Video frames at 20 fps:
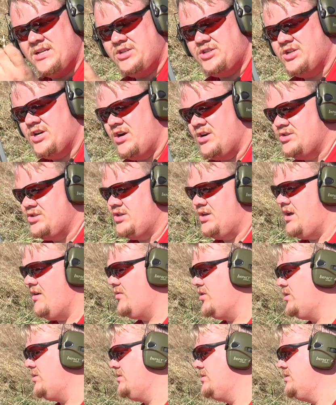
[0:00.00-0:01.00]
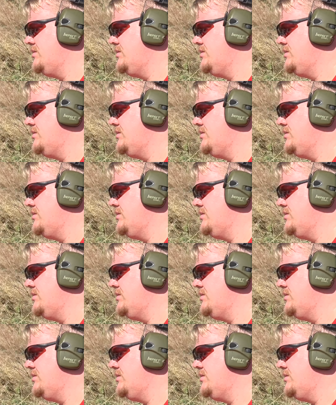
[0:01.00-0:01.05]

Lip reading: charge level.